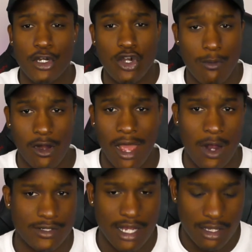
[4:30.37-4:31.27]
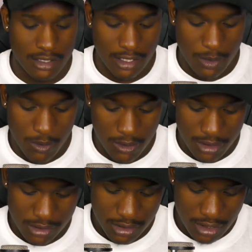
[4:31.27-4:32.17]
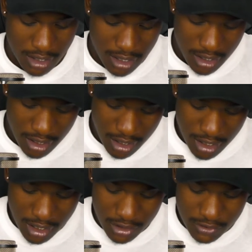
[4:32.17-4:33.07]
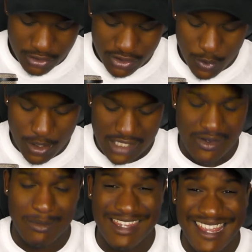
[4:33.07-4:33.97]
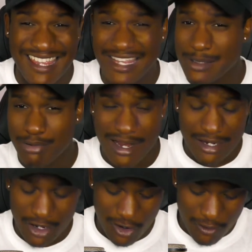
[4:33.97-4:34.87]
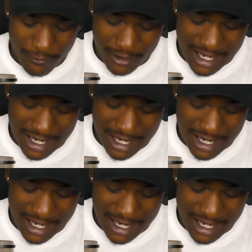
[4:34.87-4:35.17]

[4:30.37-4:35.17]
no matter how talented he was. There's stories of him kicking his pregnant girlfriend